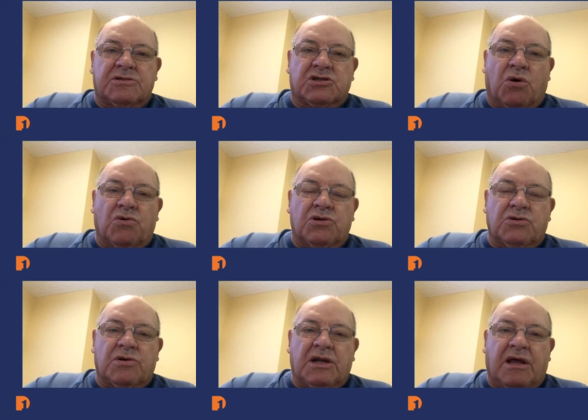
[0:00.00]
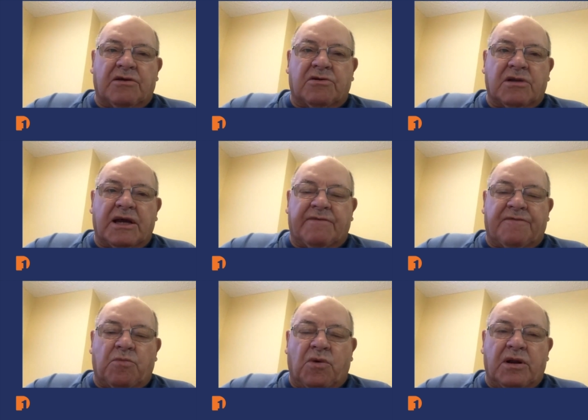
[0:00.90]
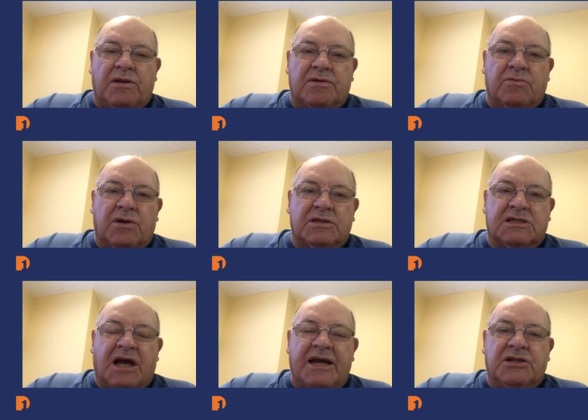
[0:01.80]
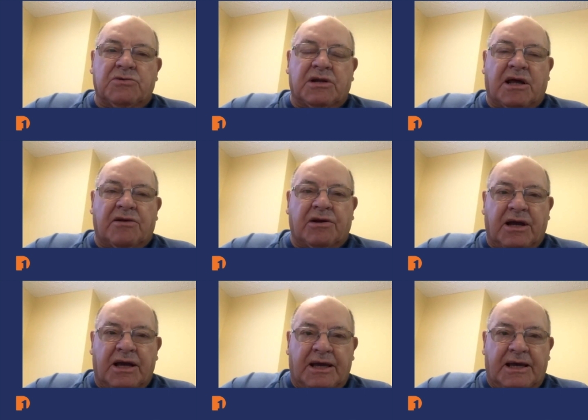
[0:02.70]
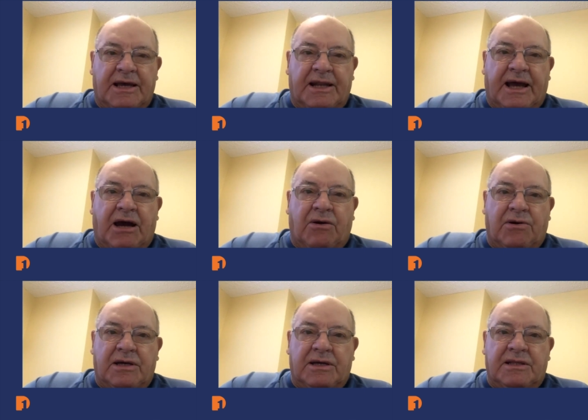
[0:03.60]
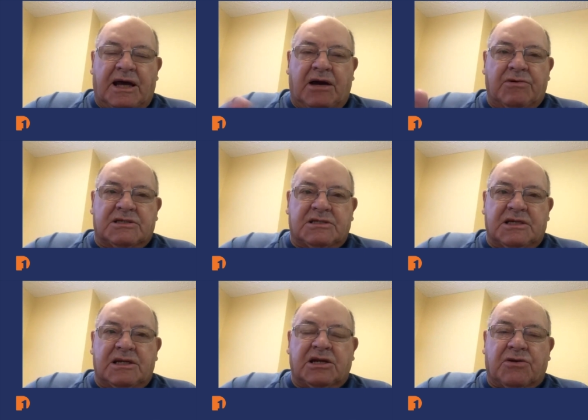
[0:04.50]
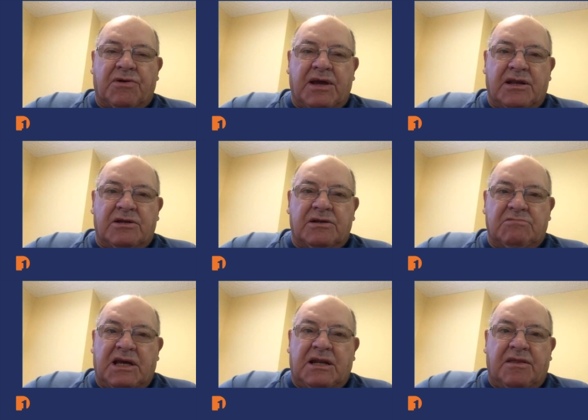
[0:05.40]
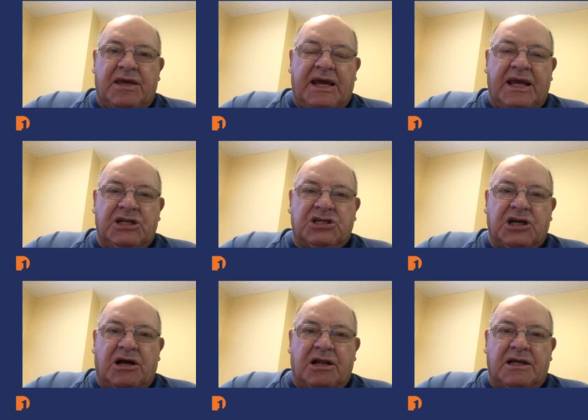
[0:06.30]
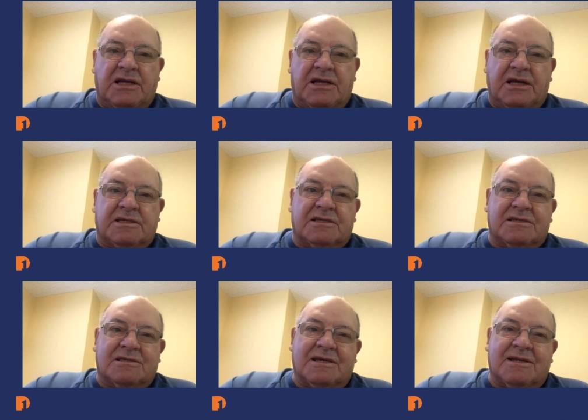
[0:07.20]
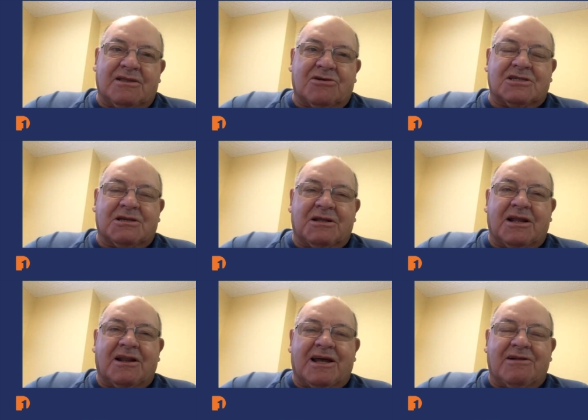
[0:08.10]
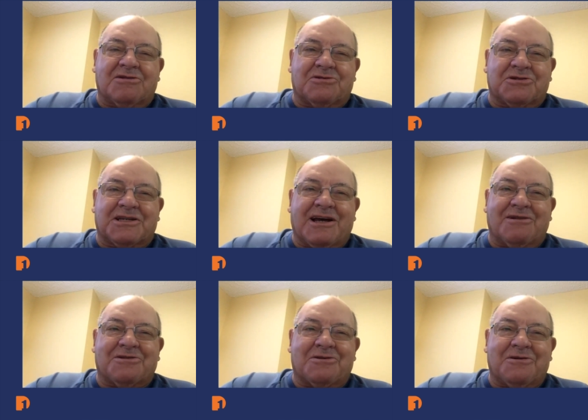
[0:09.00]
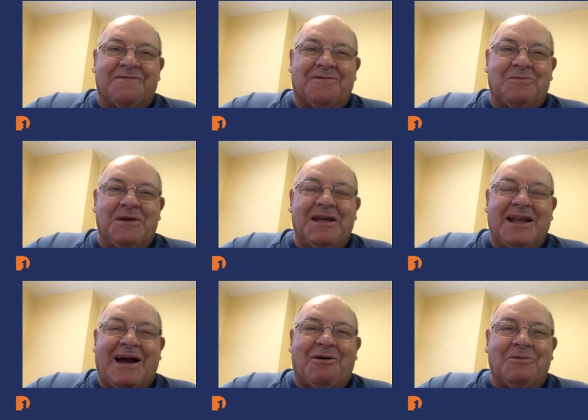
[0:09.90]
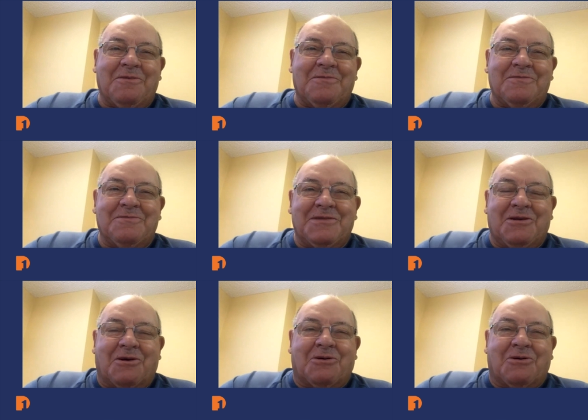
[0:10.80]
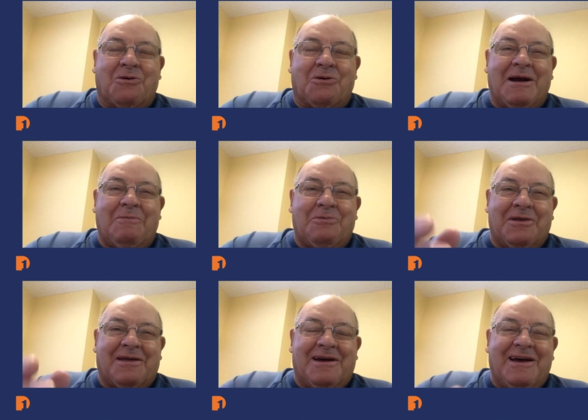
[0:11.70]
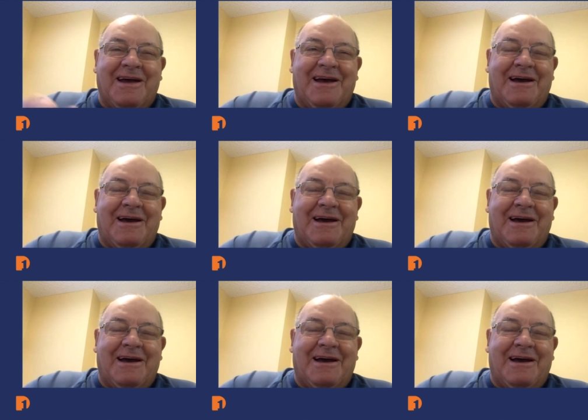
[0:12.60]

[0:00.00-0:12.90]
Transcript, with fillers: zone to another, like from one one side to another. And now now it's integrated into the NHL. It's it looks a little helter skelter for me now. You know, growing up with a,